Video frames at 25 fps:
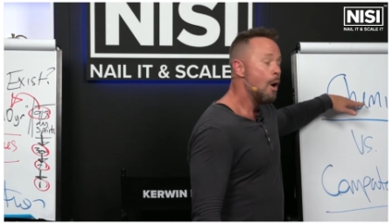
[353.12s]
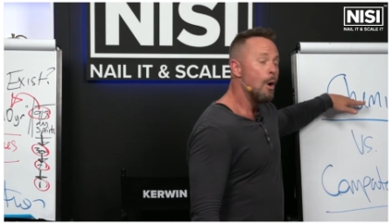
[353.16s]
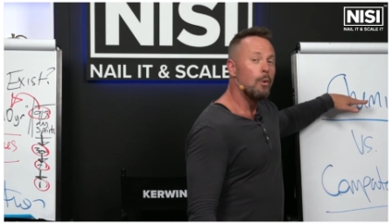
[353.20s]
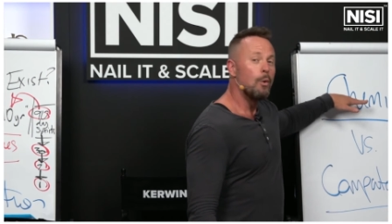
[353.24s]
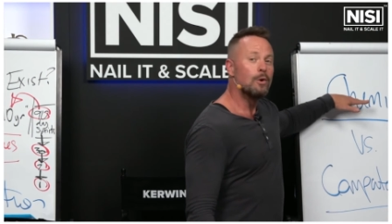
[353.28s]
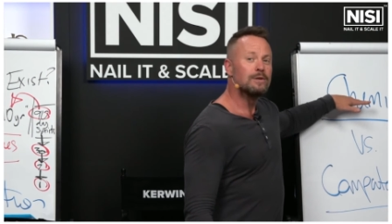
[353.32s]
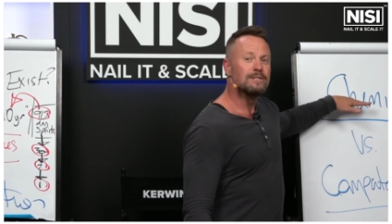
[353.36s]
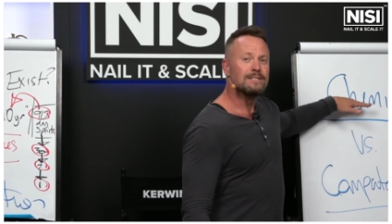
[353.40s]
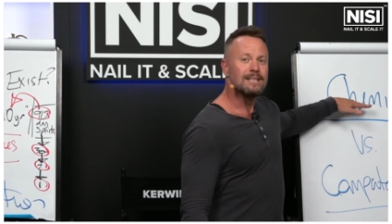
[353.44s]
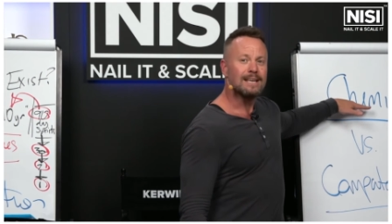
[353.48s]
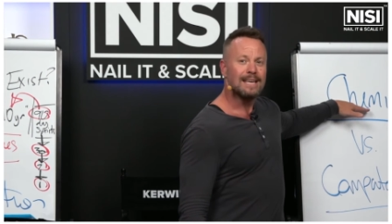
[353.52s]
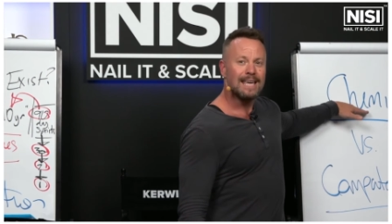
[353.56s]

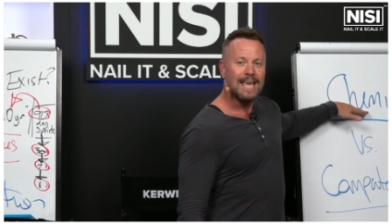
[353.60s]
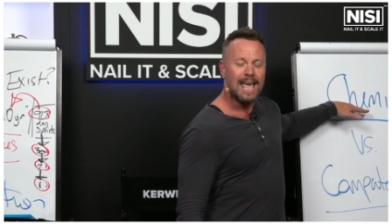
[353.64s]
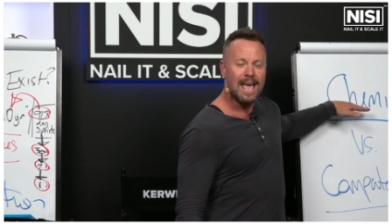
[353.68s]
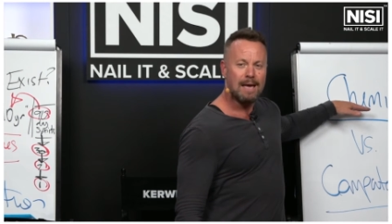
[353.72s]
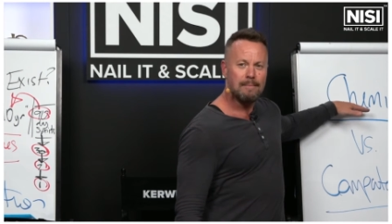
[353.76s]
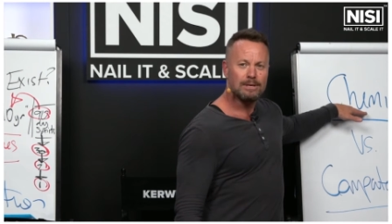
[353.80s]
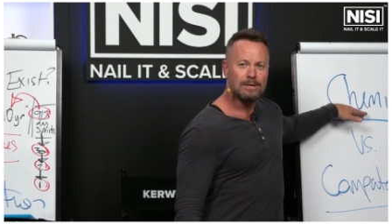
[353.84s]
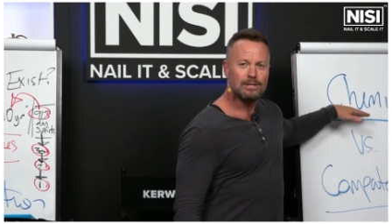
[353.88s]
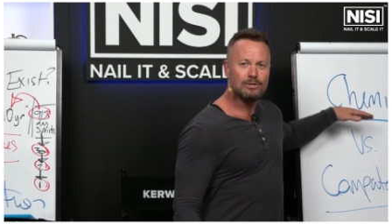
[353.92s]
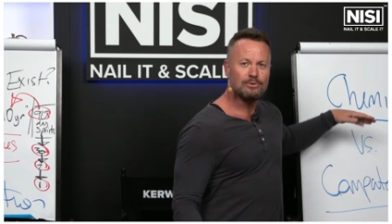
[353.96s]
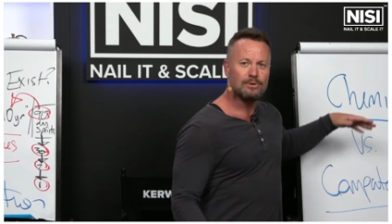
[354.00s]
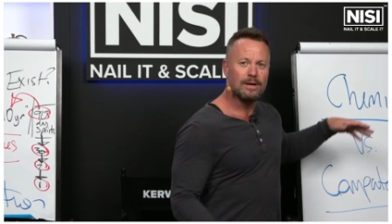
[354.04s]
was the
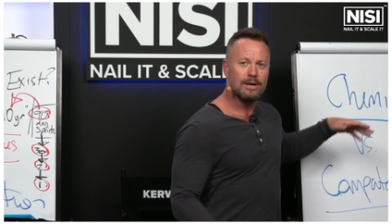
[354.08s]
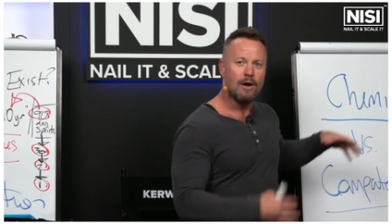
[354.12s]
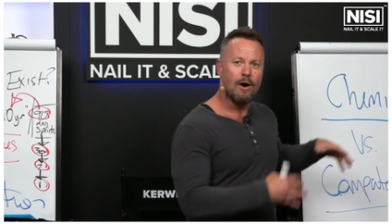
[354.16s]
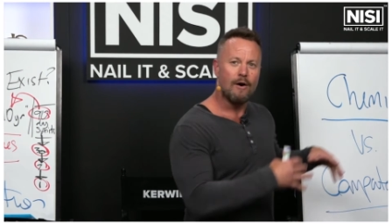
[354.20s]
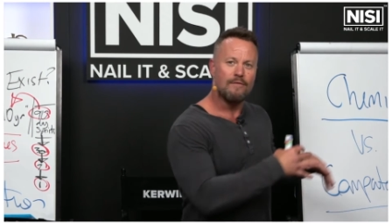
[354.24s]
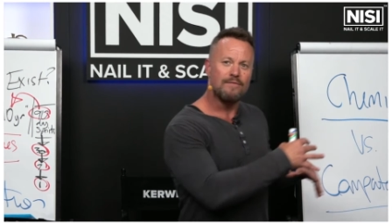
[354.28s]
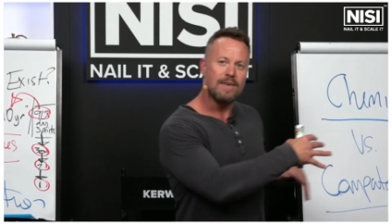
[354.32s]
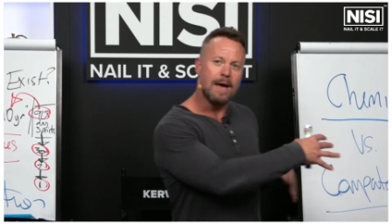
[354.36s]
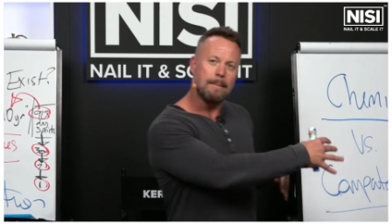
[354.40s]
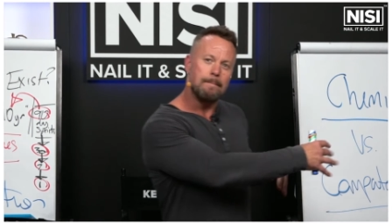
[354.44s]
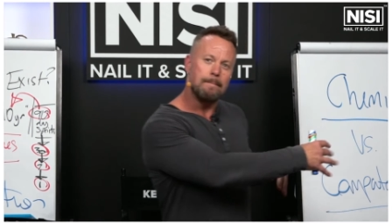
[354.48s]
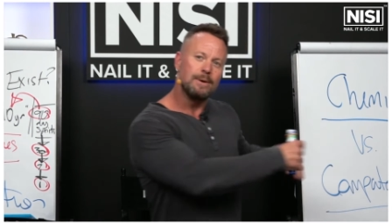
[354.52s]
chemistry
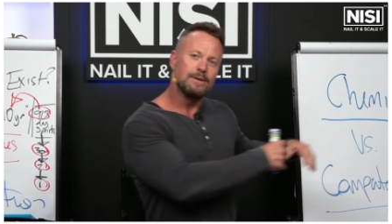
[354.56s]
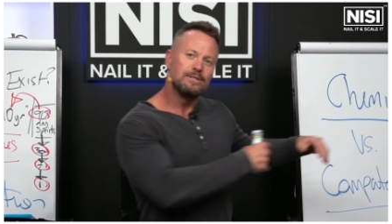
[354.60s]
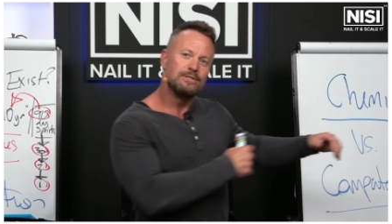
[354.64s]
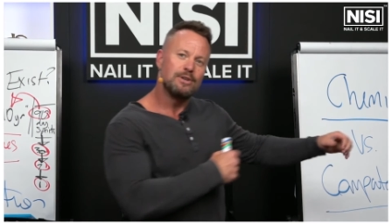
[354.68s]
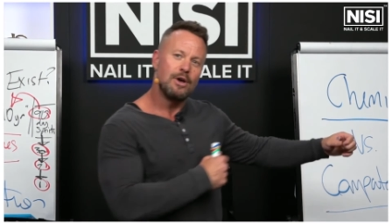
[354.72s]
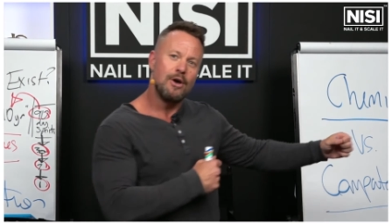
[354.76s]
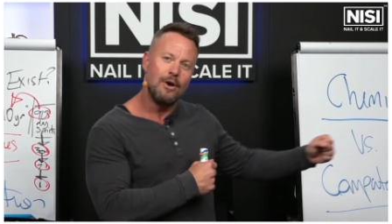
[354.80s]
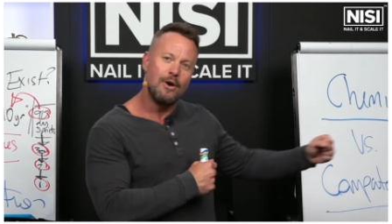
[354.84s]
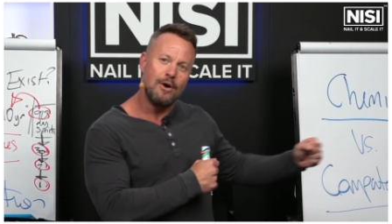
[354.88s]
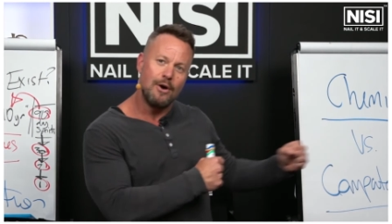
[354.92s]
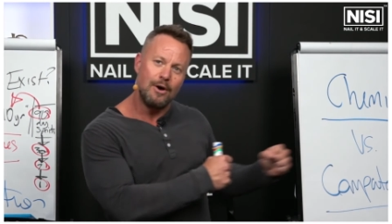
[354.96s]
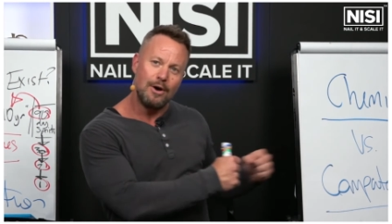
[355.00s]
of that
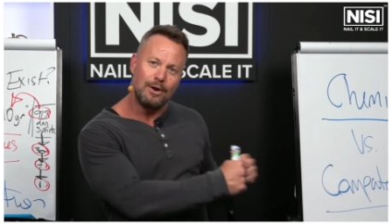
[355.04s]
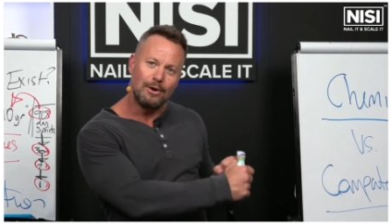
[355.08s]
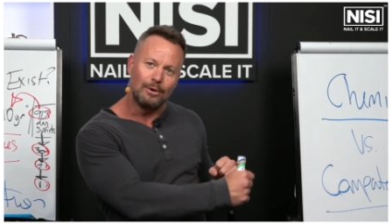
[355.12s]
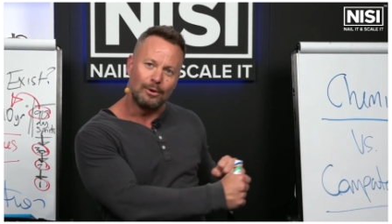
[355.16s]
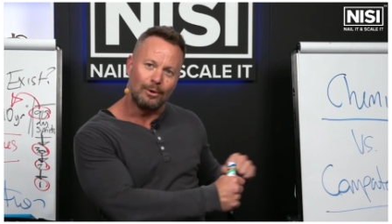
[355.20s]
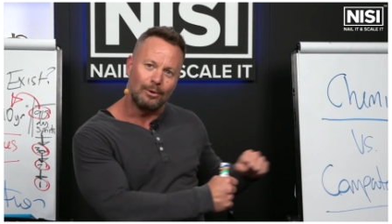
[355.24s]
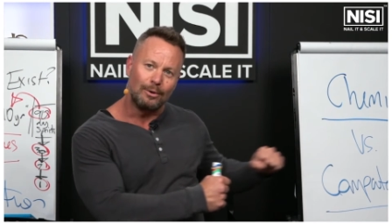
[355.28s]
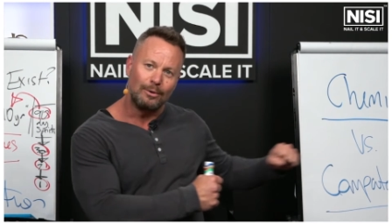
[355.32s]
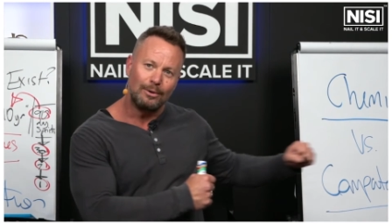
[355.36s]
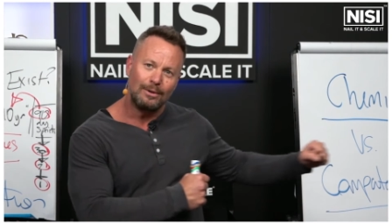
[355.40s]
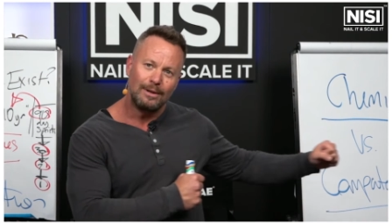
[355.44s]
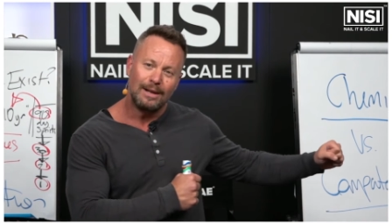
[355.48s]

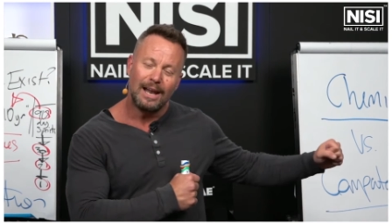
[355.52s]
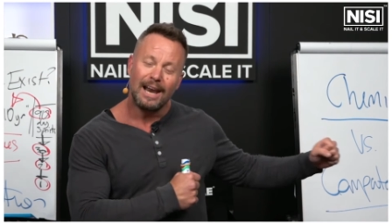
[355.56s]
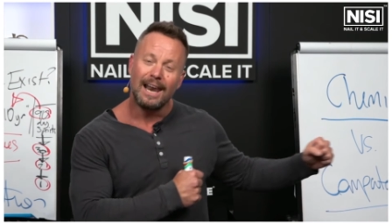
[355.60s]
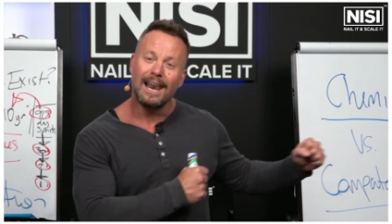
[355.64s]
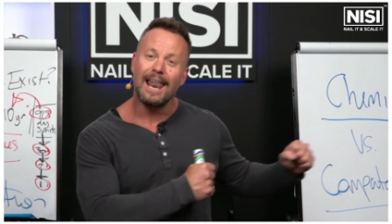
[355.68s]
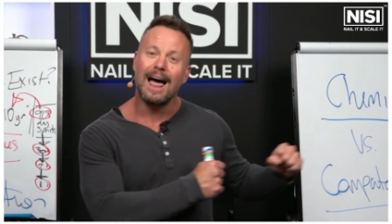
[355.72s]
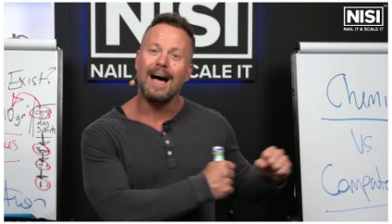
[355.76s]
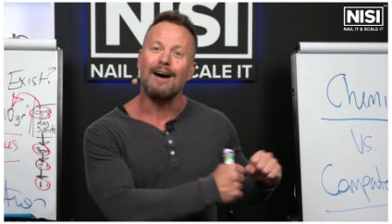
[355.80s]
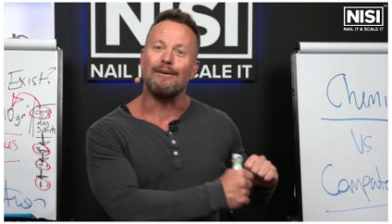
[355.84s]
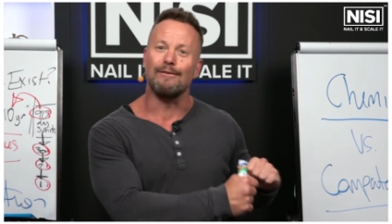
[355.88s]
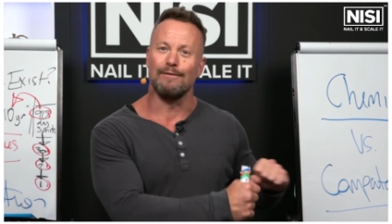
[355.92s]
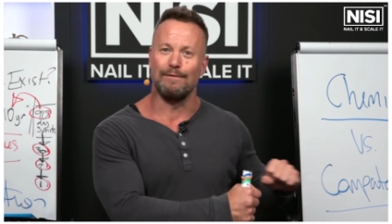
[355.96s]
paternal
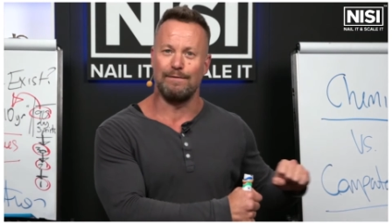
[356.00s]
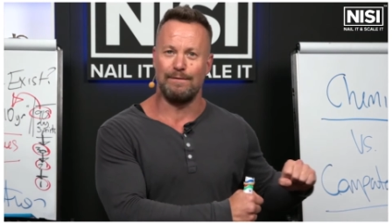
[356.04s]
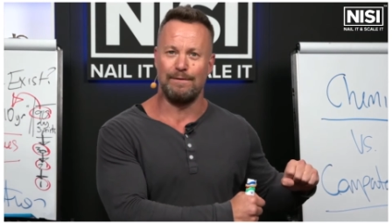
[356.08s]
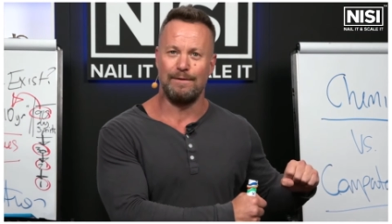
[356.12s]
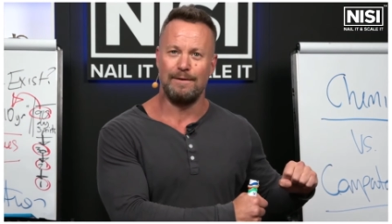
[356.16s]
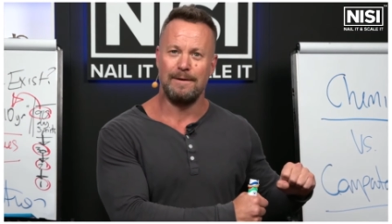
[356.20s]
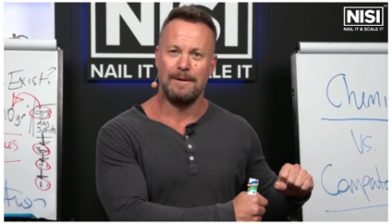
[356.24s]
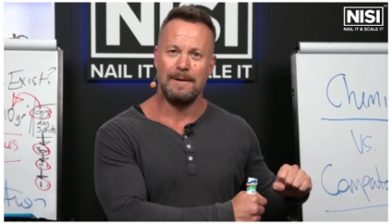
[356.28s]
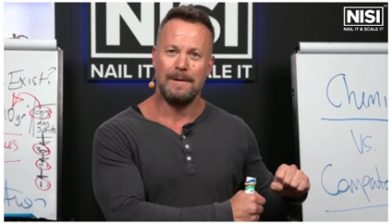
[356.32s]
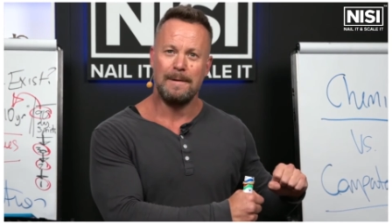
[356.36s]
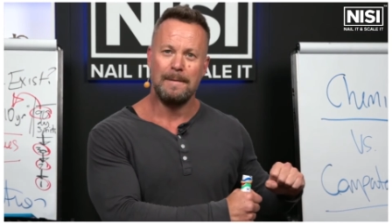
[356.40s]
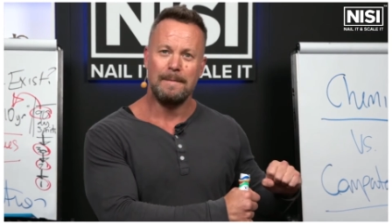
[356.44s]
love.